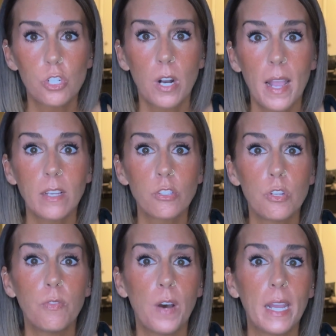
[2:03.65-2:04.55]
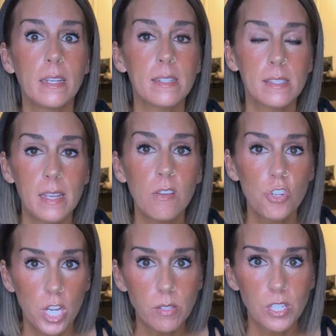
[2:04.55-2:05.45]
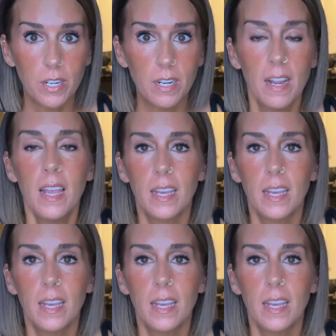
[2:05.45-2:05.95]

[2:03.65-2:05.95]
trying to find safe shelter,